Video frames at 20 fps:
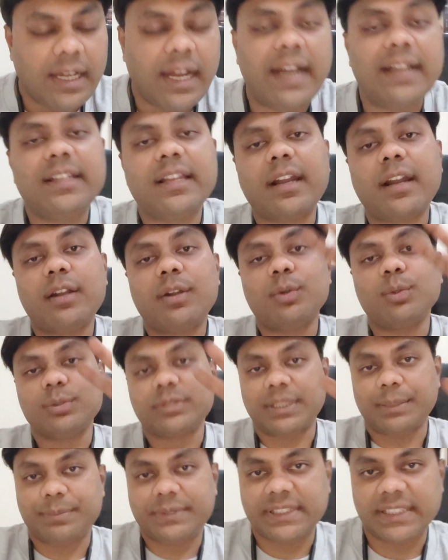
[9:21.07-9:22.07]
And there are two
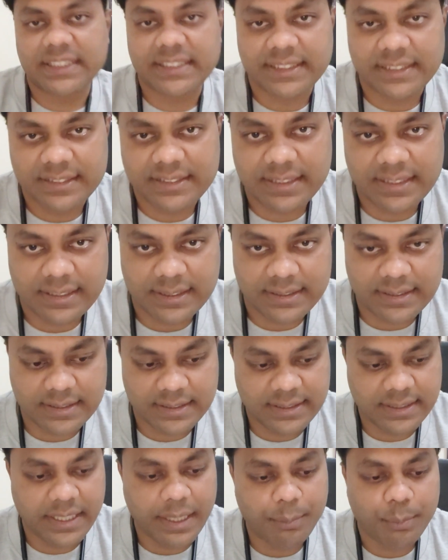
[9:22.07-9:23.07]
subsections in
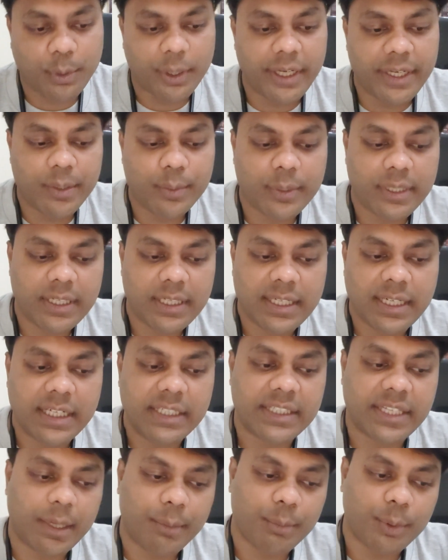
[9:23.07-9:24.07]
this, 3.1
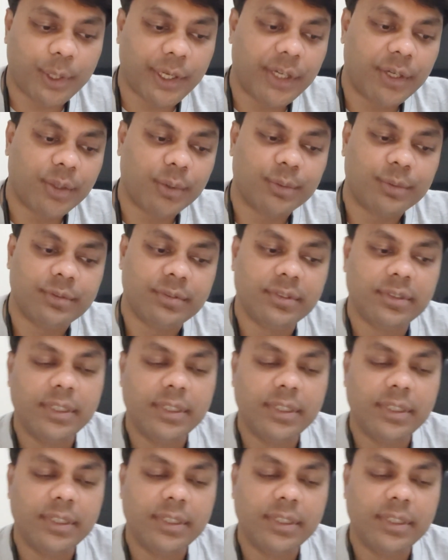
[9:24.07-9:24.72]
and 3.2.